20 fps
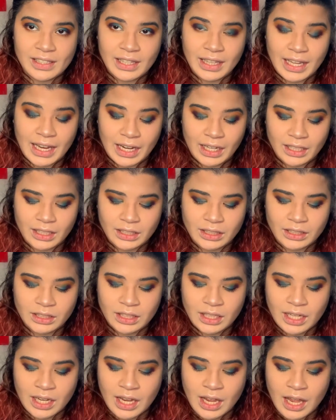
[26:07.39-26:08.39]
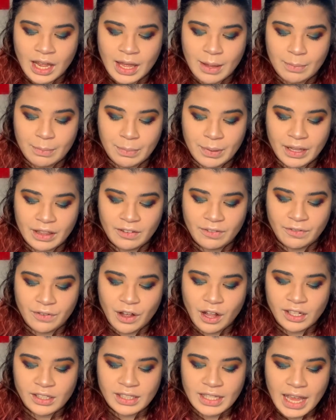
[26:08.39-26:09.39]
slain by the
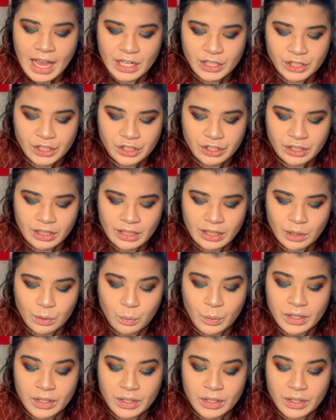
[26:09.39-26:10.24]
fall's azure in the